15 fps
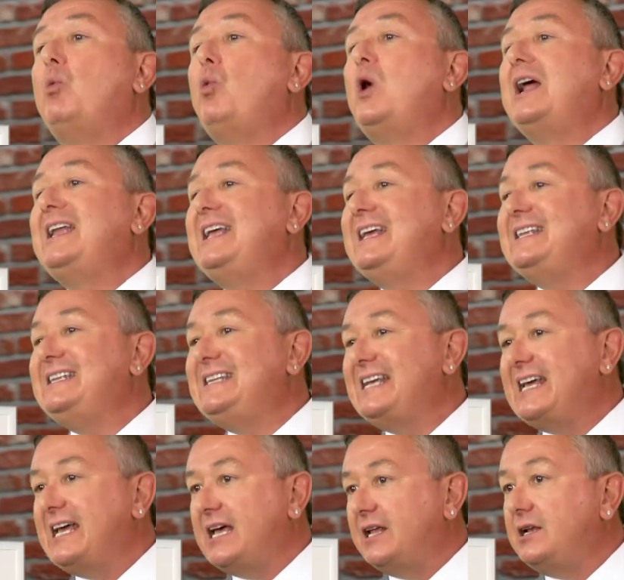what he
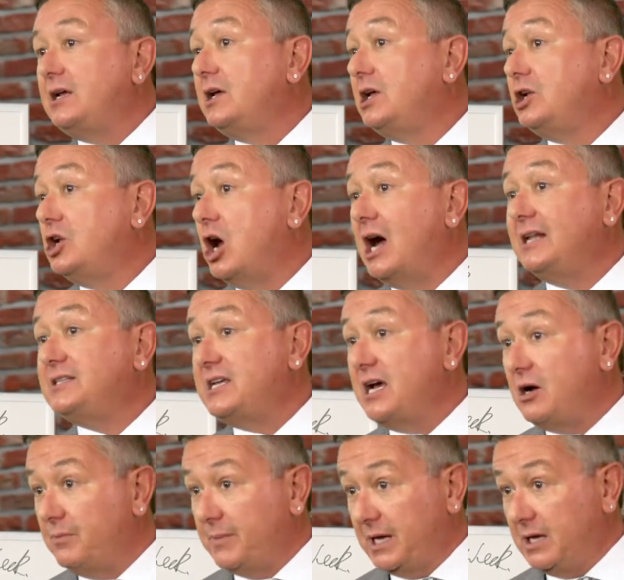did not
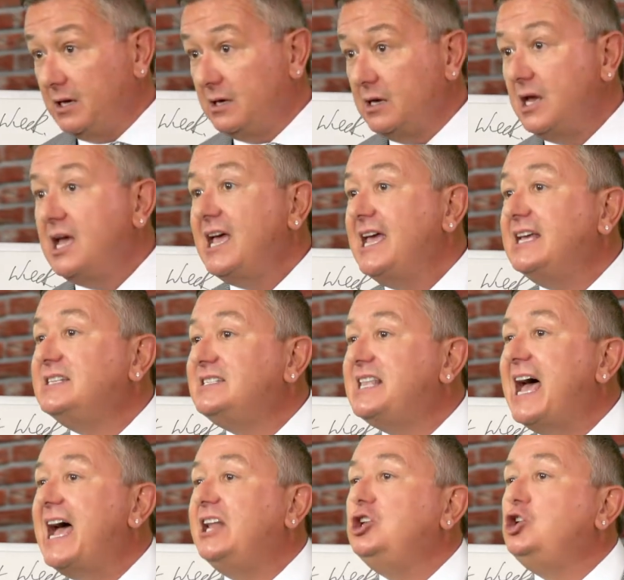tell me is
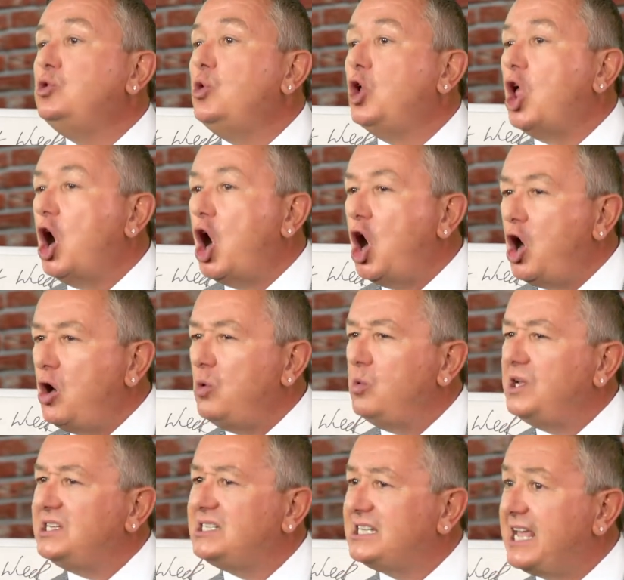that you will
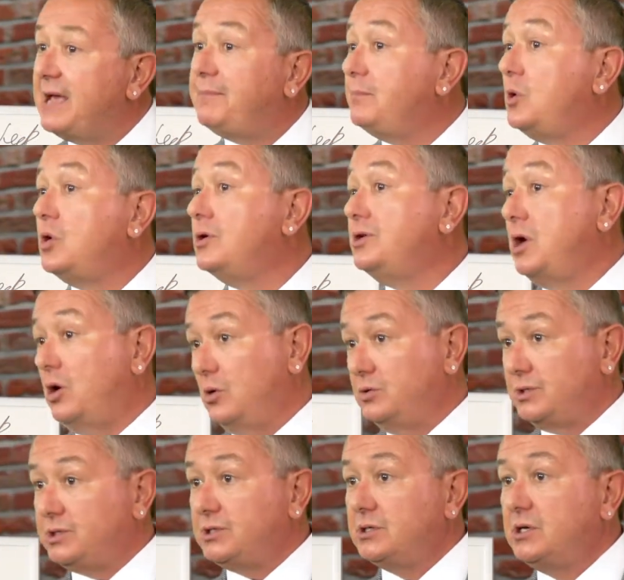always get more
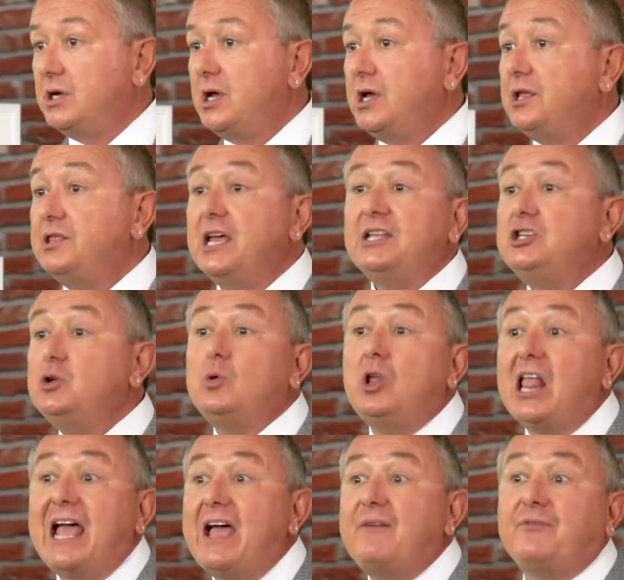no's than you
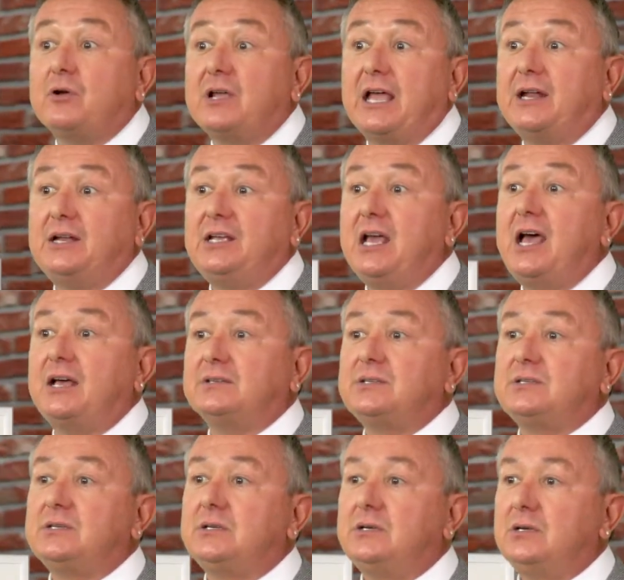will ever get a
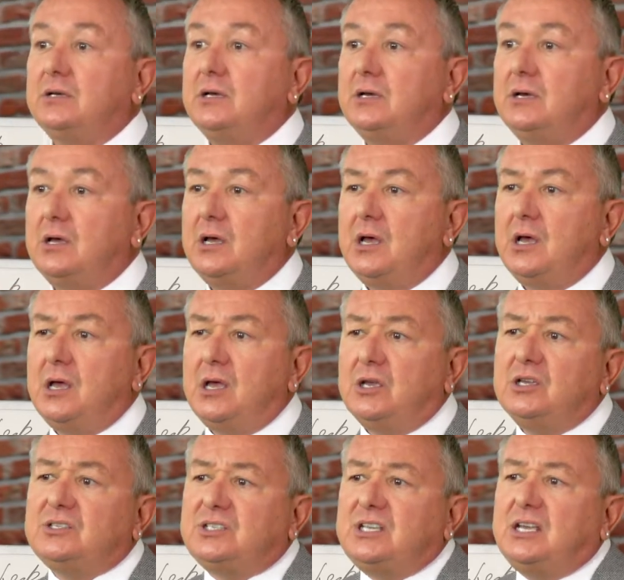yes.
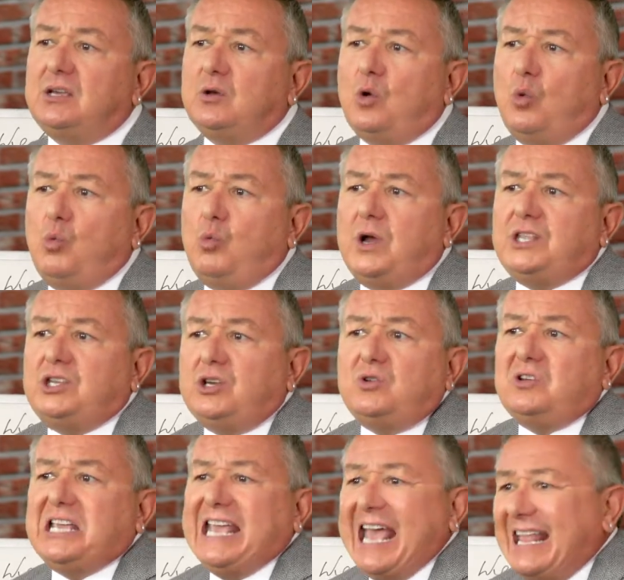You see, when
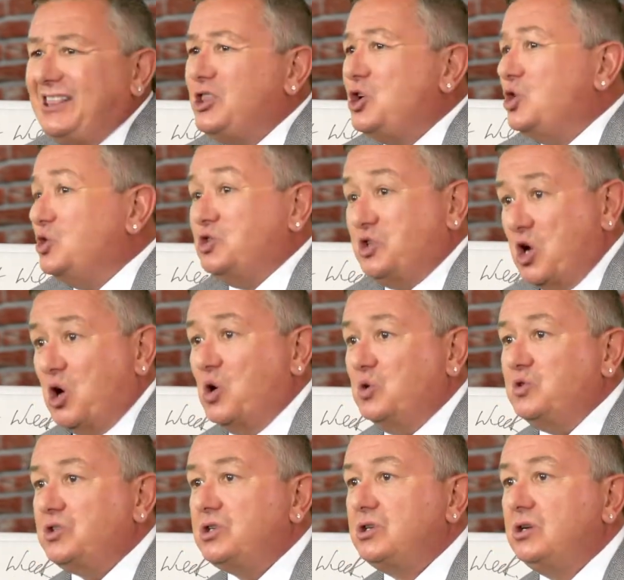you get those
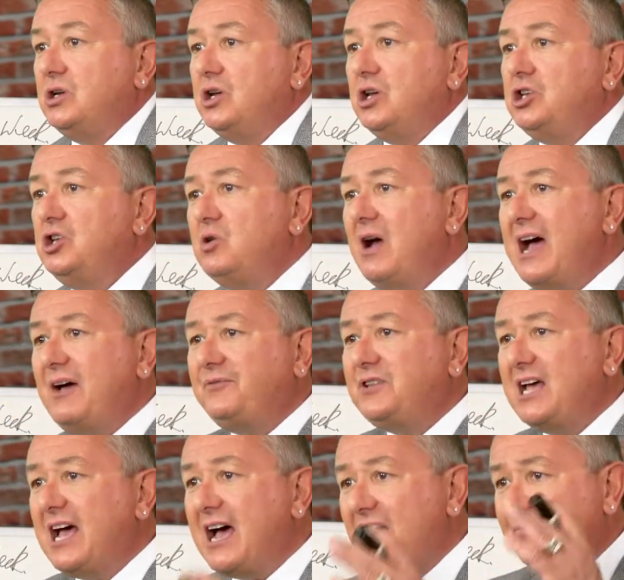no's, you have
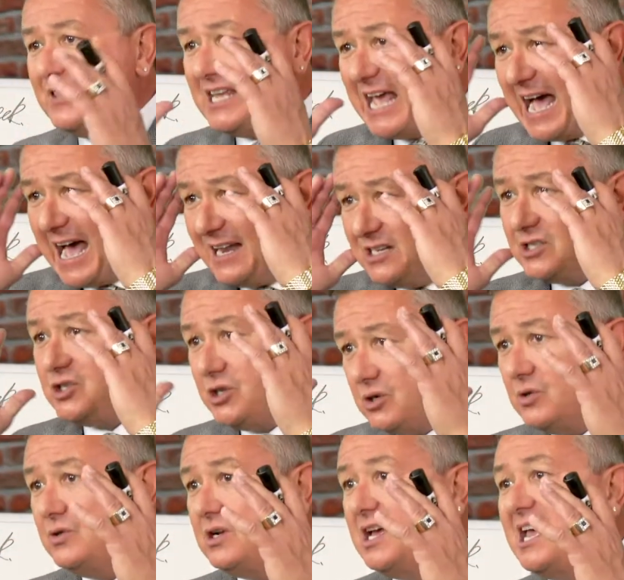to have the
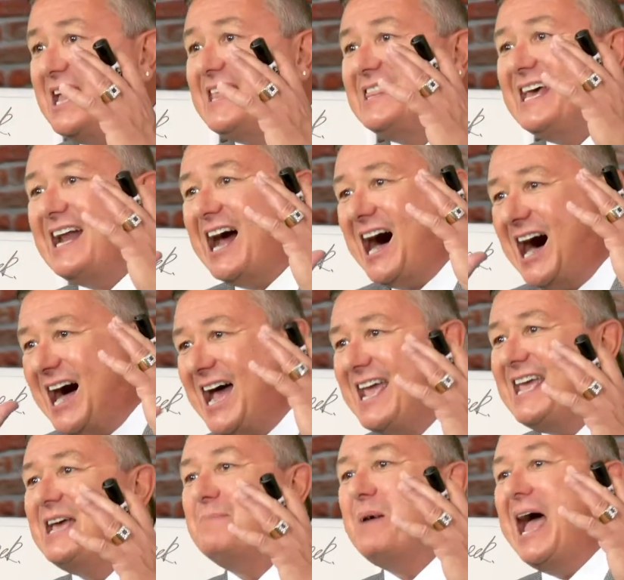attitude that I
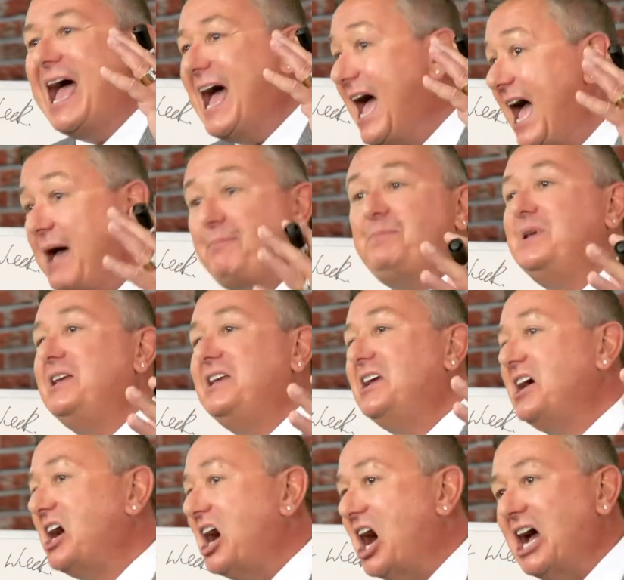am happy
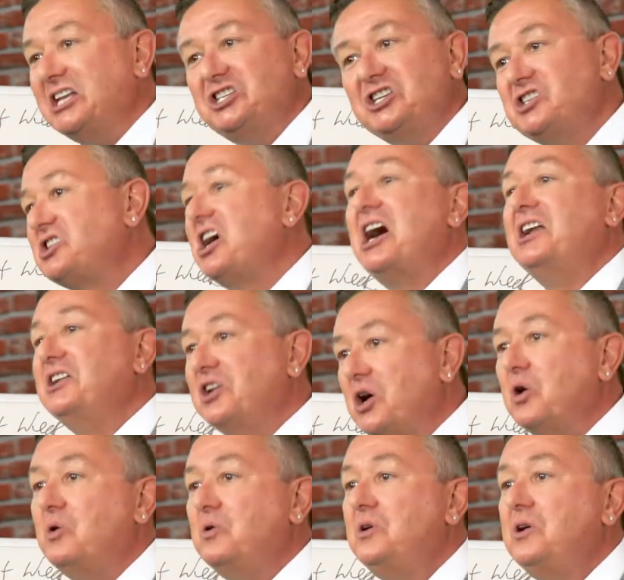I just got a
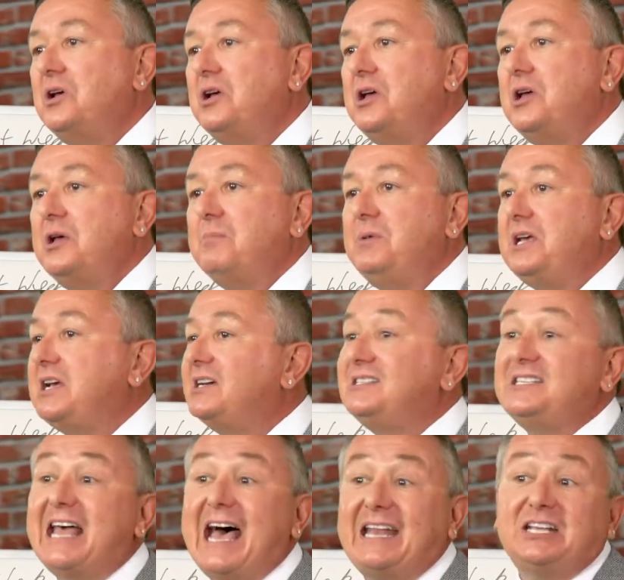no,
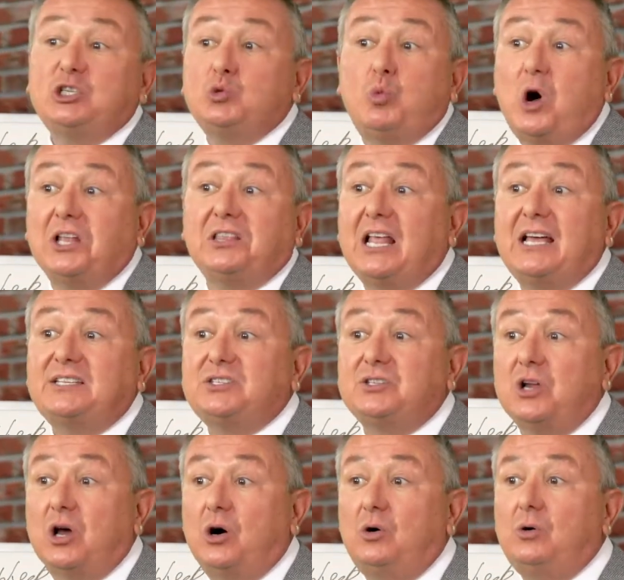because that is one less
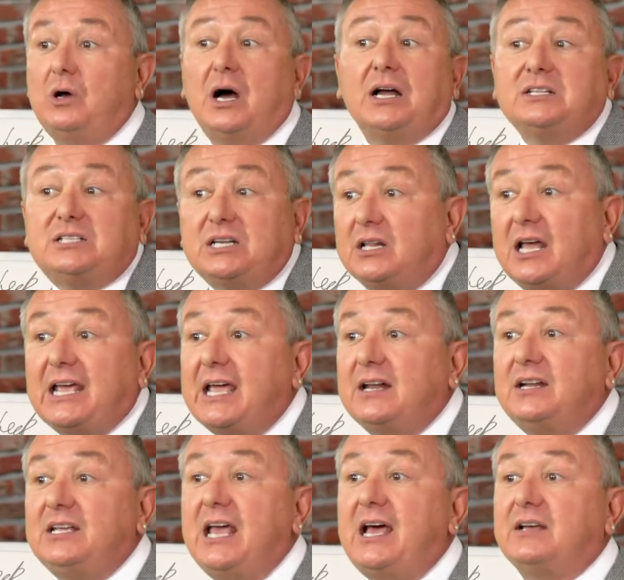no until I get
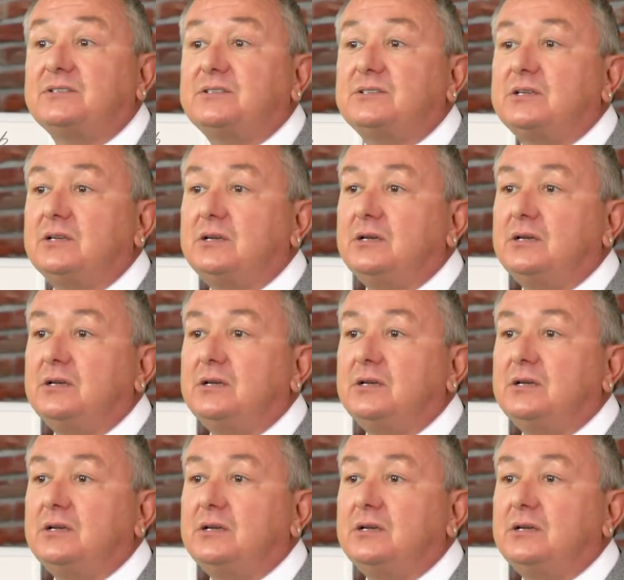a yes.